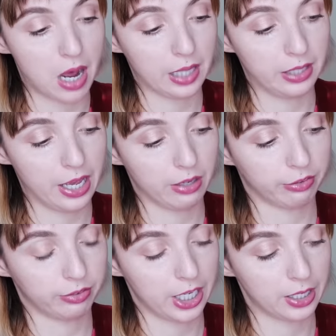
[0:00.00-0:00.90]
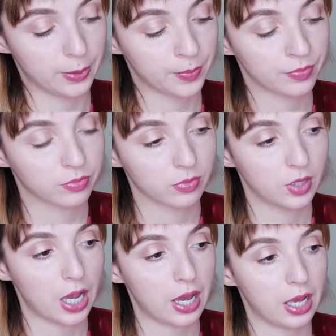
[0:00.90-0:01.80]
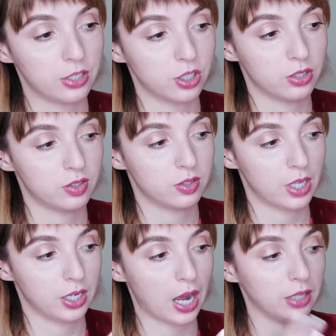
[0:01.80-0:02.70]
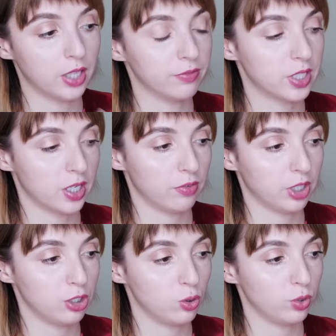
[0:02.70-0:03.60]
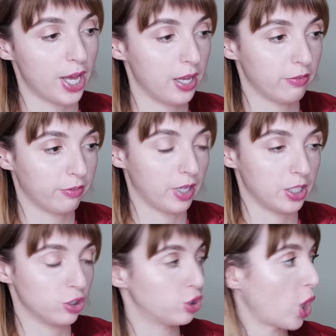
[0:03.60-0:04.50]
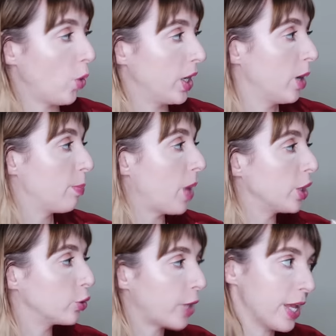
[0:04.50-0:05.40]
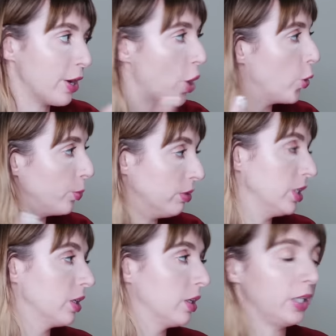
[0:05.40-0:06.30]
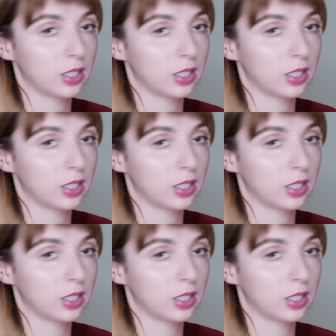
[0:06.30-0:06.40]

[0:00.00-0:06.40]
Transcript: my life, like I just like I love to give it new life and show it a, a, great home here.